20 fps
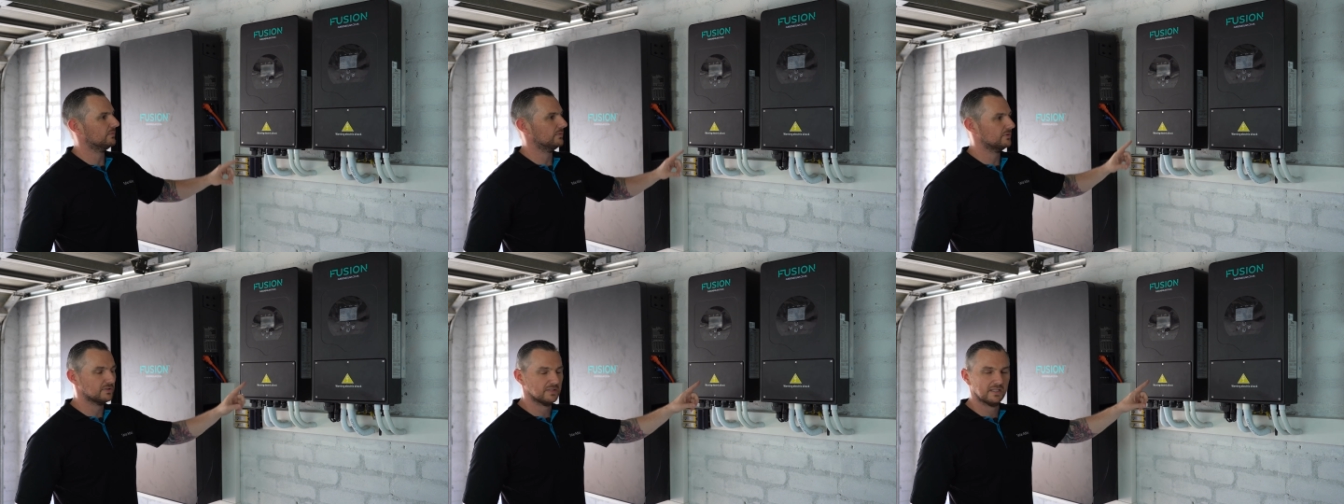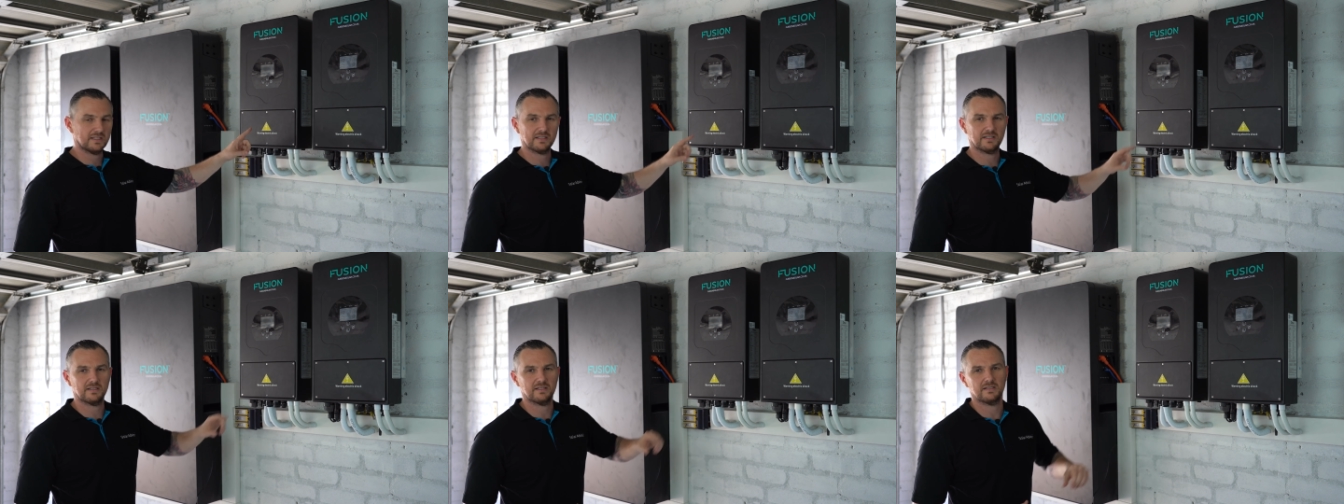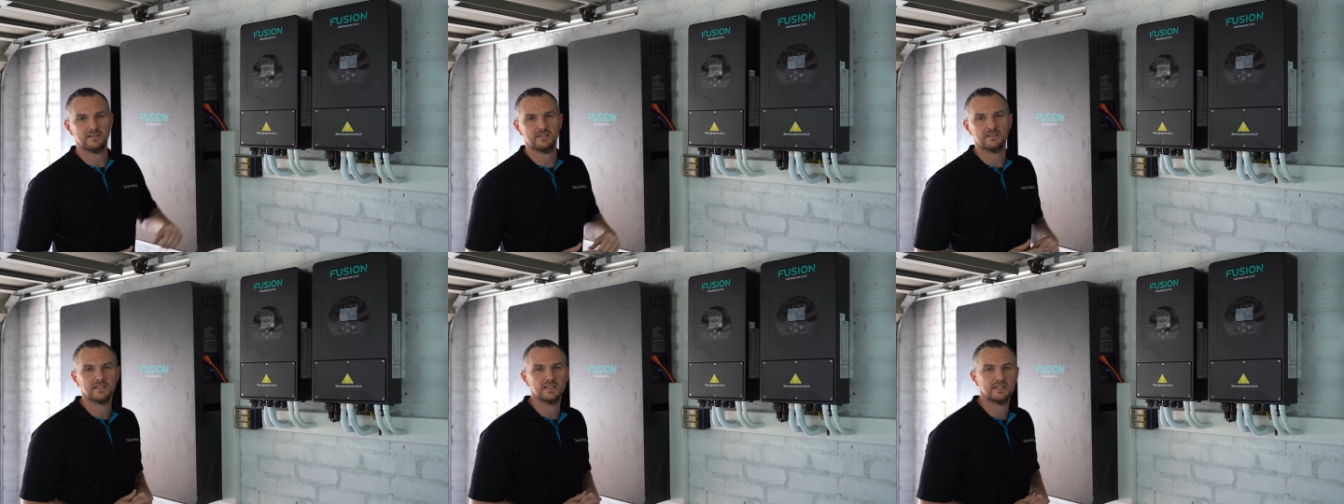which then
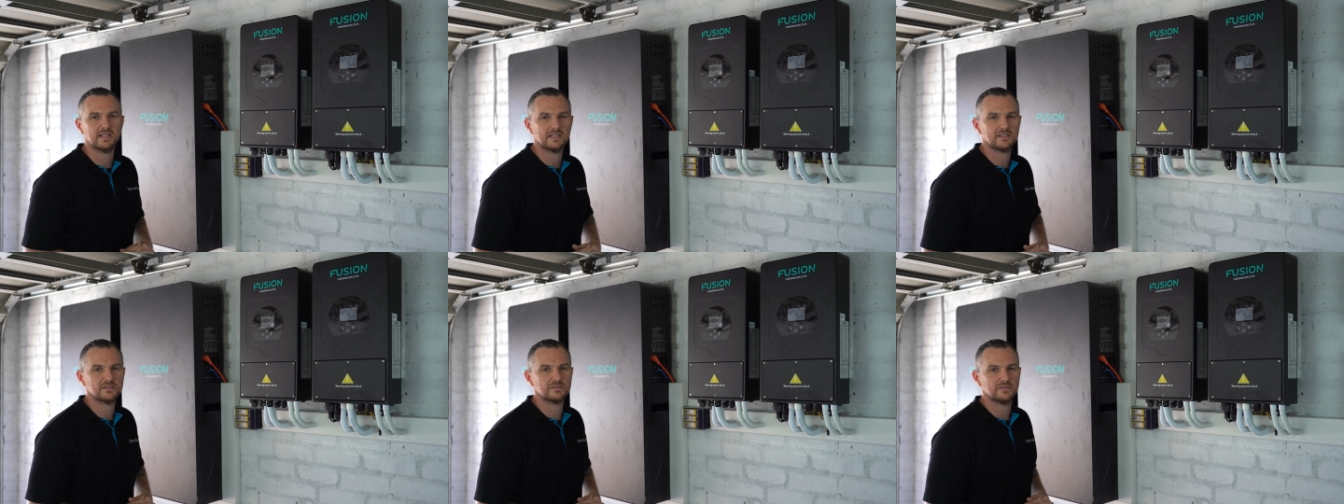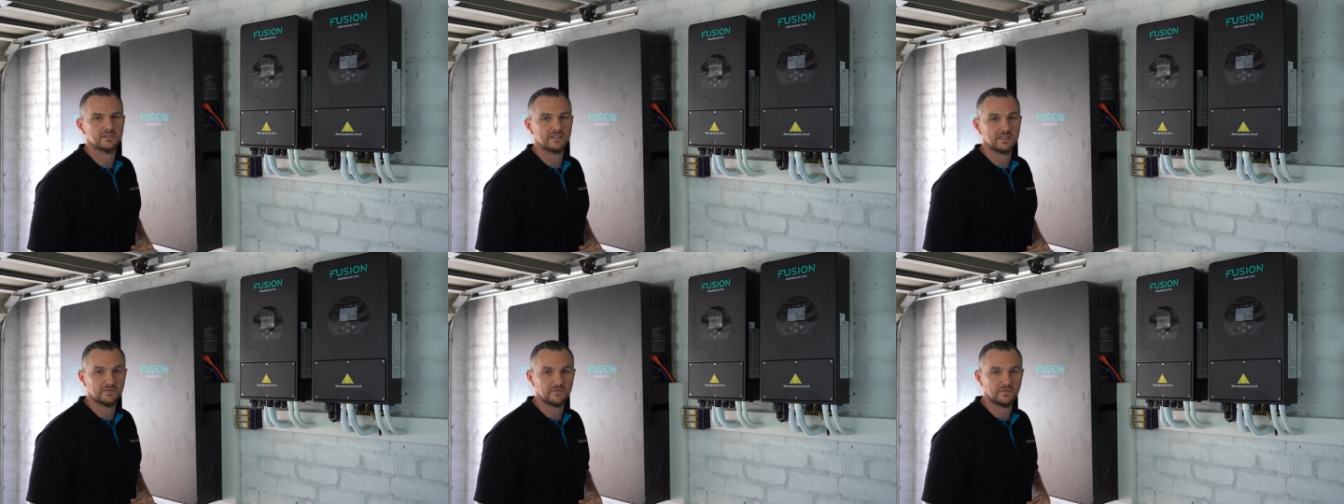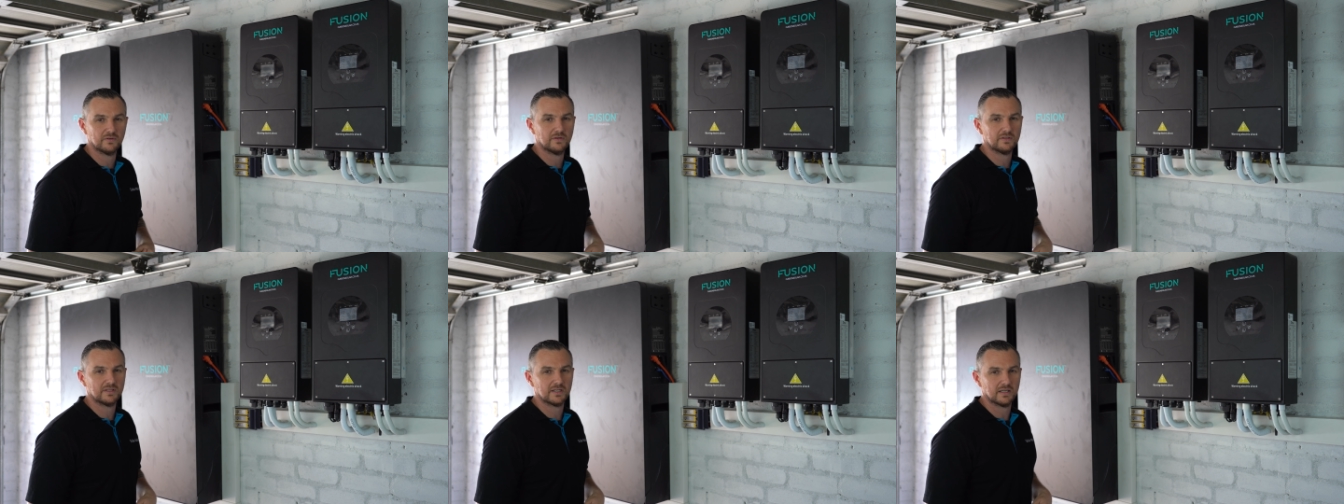connects to the
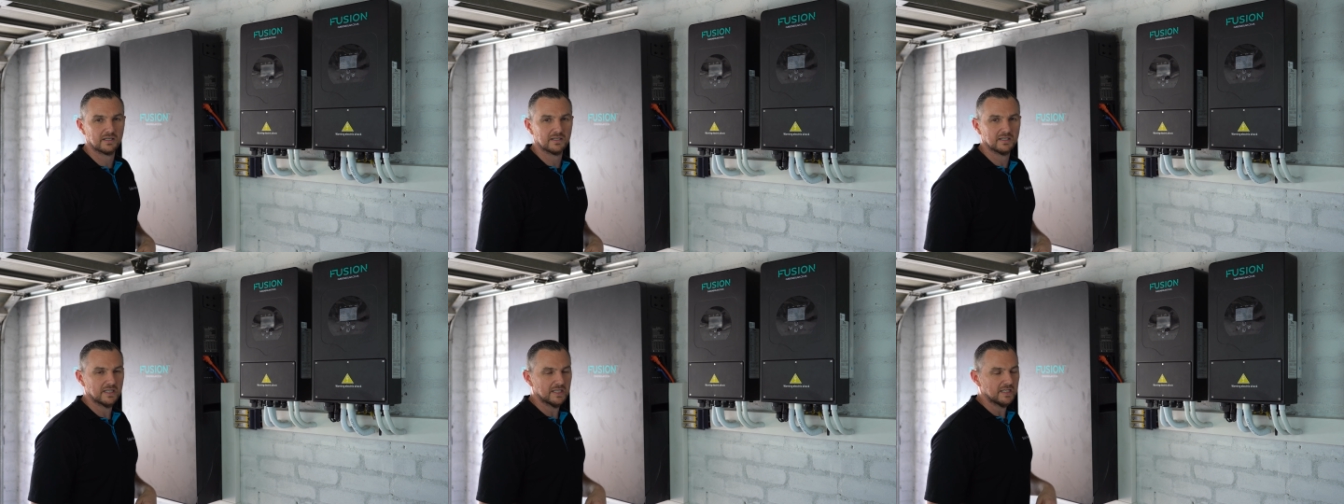inverter.